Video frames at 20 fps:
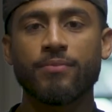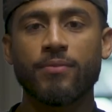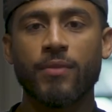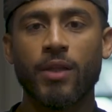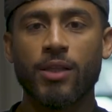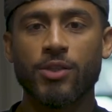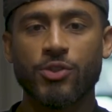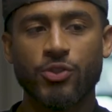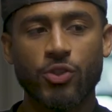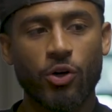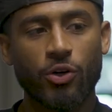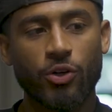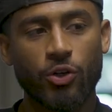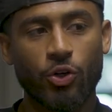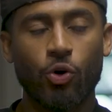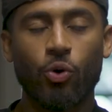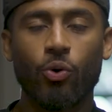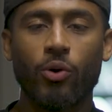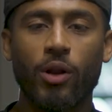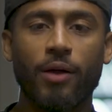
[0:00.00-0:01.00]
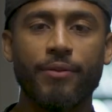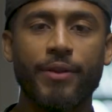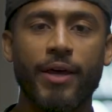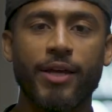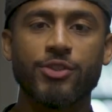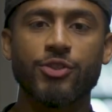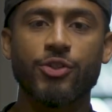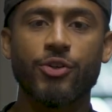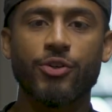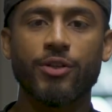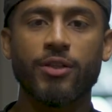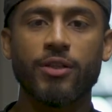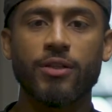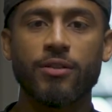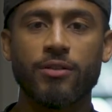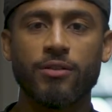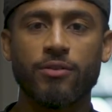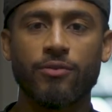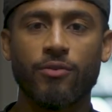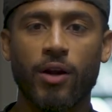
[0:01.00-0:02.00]
and starting to go down that journey,
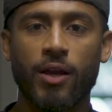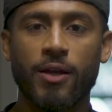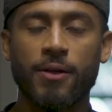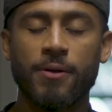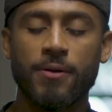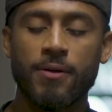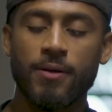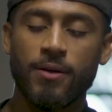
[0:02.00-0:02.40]
right?